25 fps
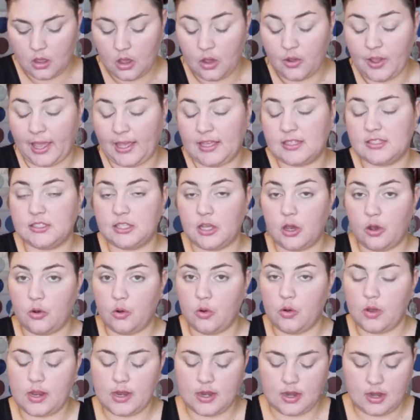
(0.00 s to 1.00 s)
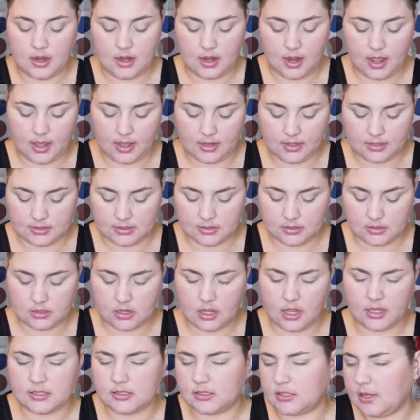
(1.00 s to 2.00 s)
Okay, so next,
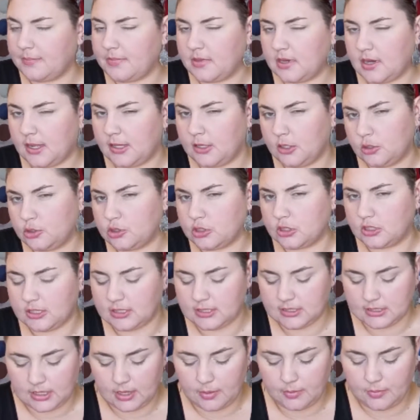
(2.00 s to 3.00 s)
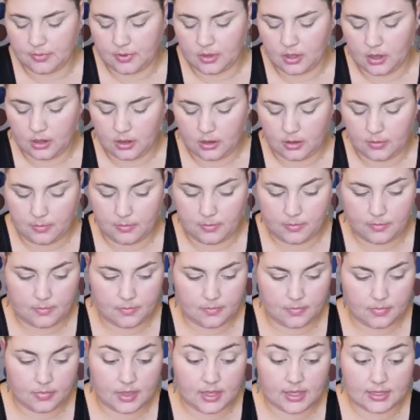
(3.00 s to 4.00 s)
a step that I usually skip
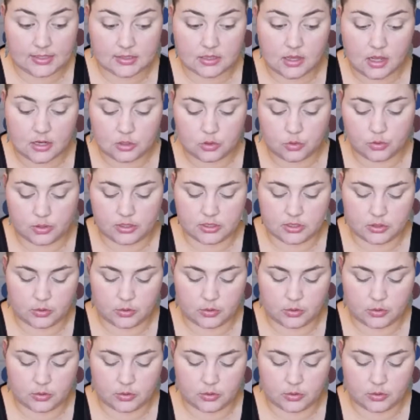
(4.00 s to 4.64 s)
is contour.